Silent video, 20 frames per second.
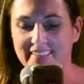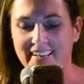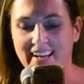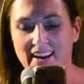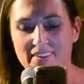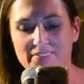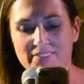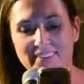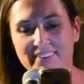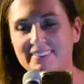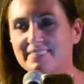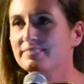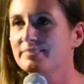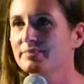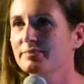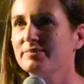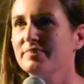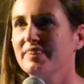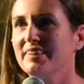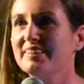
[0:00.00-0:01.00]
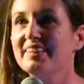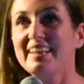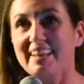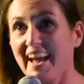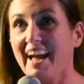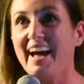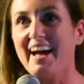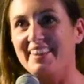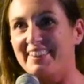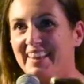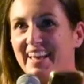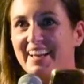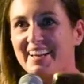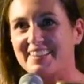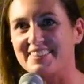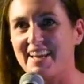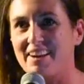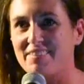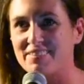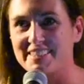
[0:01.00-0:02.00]
Aphrodisiac. Yeah,
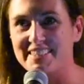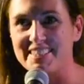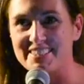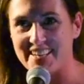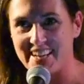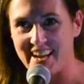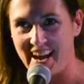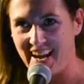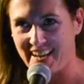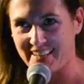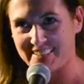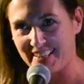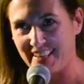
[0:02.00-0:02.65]
thanks. Aphrodisiac.